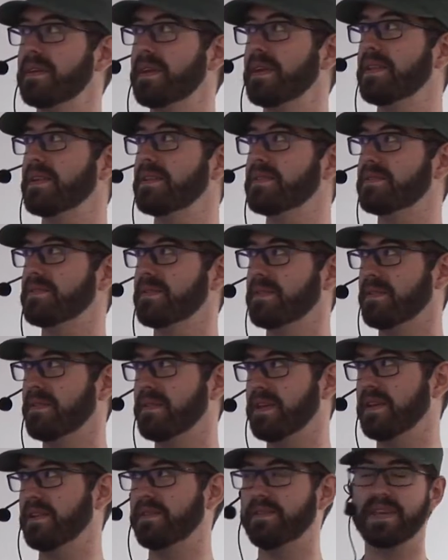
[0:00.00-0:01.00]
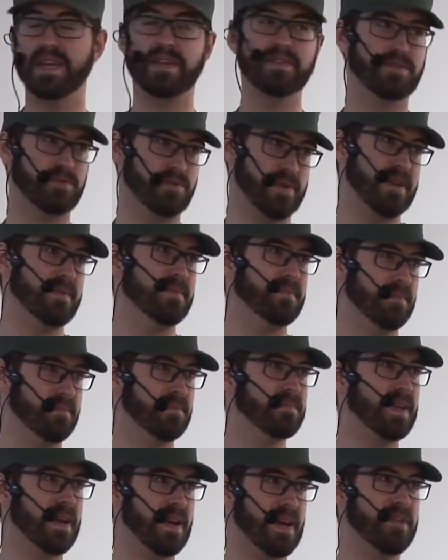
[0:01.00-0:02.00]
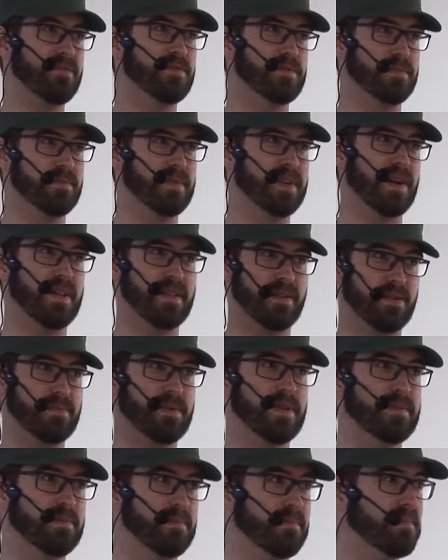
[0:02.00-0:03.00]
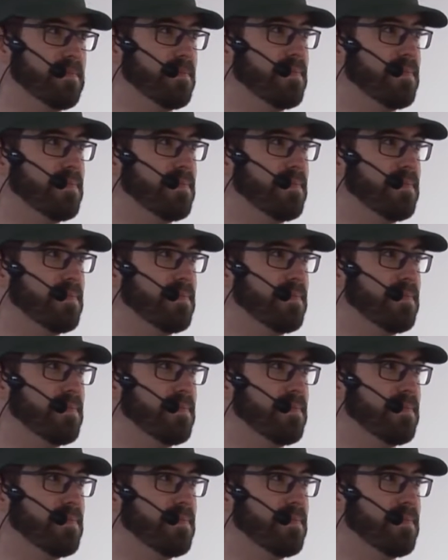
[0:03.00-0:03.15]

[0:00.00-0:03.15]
It is the Dijkstra, the guy from the algorithm.